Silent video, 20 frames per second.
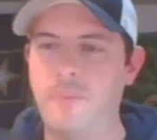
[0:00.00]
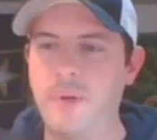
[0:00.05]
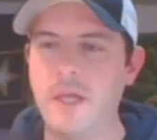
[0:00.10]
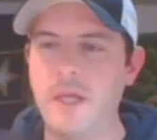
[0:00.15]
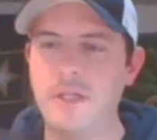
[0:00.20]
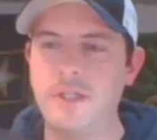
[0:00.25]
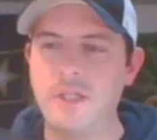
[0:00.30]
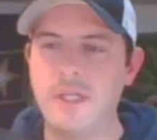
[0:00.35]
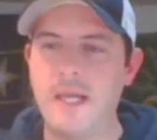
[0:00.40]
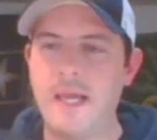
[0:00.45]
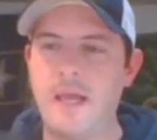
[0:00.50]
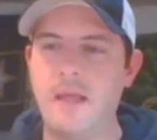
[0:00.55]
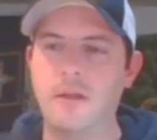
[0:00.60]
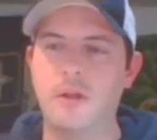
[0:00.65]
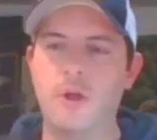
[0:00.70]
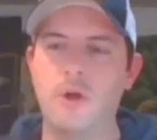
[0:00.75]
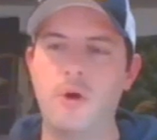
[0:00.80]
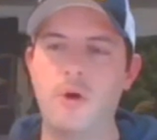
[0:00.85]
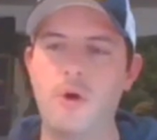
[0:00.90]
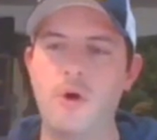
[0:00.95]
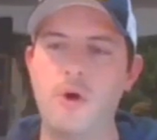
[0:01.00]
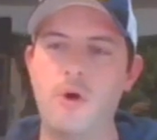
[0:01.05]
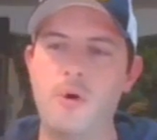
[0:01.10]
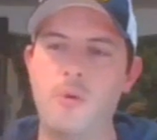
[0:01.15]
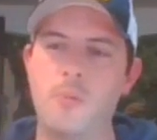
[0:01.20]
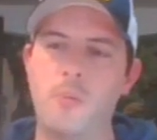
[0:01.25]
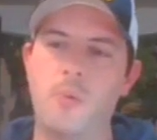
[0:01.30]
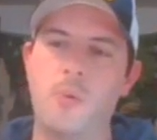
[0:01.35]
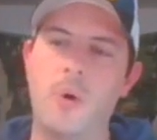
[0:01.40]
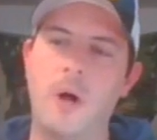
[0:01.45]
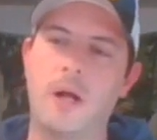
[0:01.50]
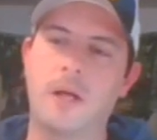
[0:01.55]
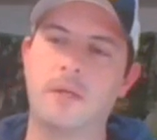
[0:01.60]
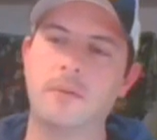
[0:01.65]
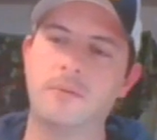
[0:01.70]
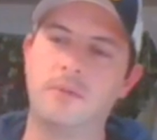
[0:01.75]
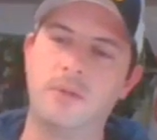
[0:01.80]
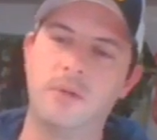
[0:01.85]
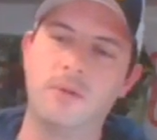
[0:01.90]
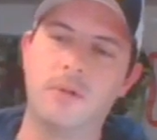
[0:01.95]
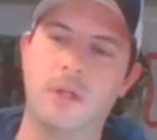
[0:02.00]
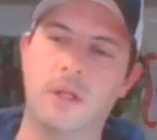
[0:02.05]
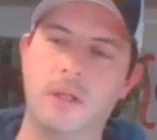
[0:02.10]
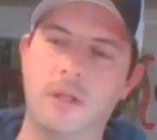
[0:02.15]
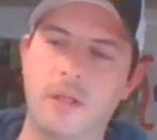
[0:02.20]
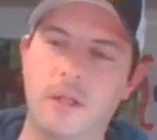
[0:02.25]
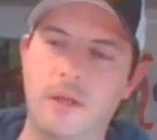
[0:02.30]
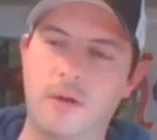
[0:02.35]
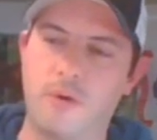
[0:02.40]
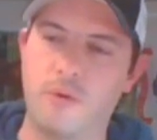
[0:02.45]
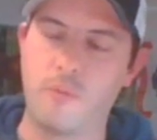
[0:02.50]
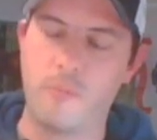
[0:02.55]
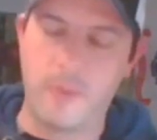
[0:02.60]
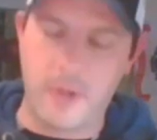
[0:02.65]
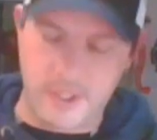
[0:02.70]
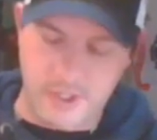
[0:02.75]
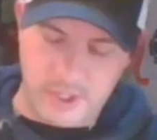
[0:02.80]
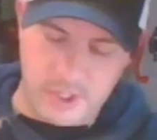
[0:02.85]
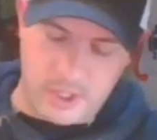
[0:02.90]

PGA Loom, welcome to the Little Benji